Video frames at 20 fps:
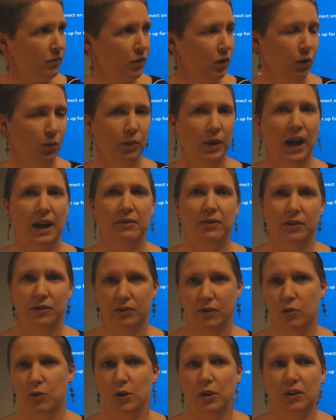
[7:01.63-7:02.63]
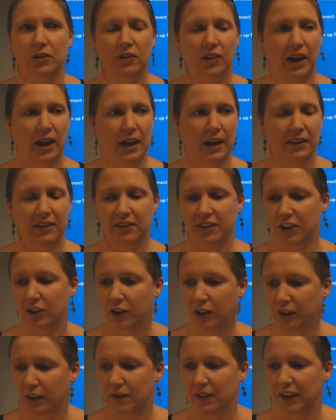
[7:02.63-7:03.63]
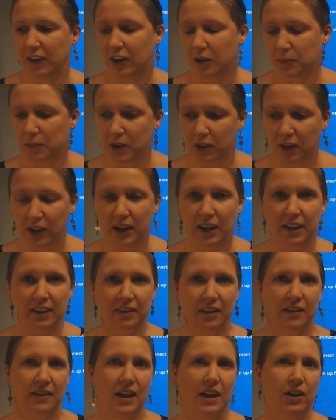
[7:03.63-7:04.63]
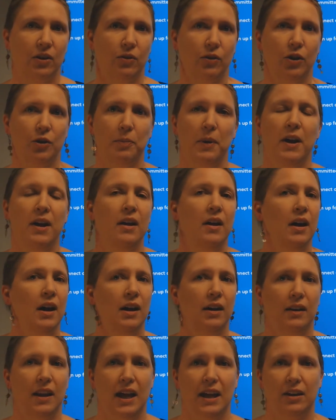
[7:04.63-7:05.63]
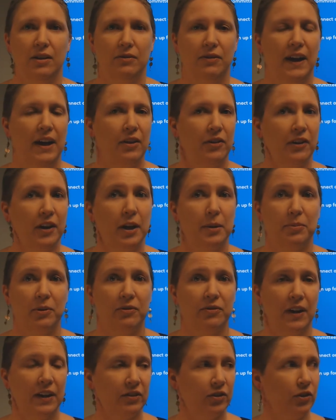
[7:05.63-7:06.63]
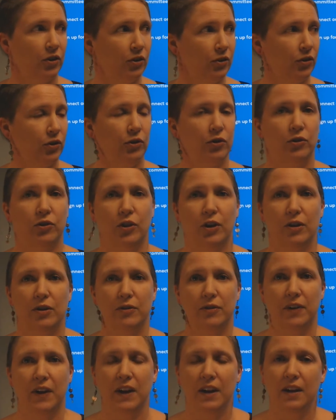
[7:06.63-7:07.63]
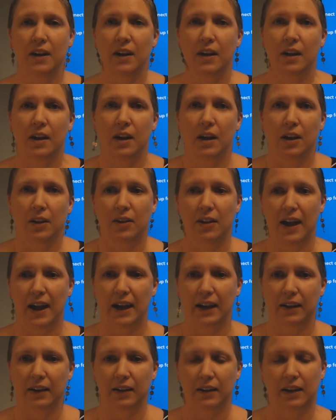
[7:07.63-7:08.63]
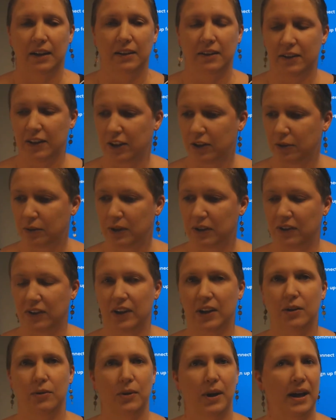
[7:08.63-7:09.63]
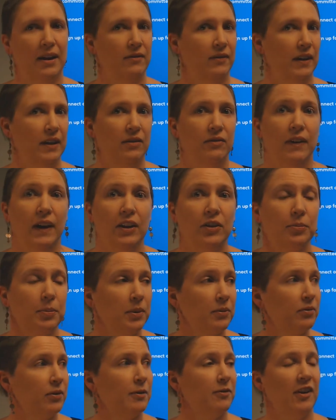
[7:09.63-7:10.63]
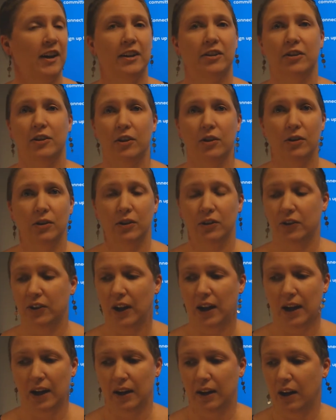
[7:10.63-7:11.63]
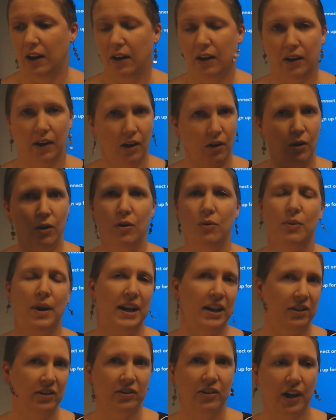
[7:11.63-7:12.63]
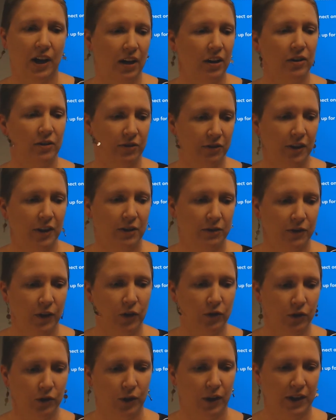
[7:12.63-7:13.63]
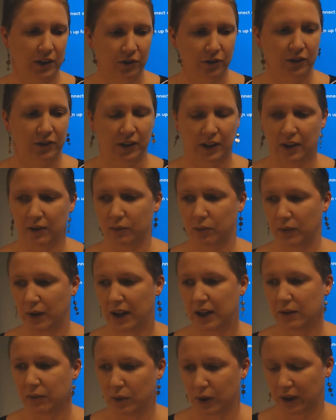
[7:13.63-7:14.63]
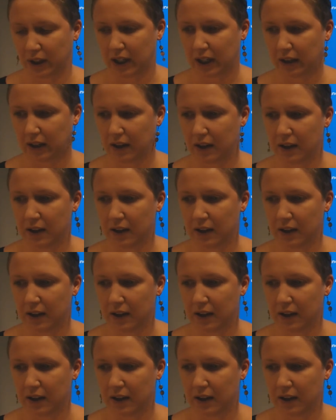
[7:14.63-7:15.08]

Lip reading: we have, of course, senior living communities in that group, a lot of healthcare professionals who serve that constituency. We have investment professionals, a whole range of folks who are interested in working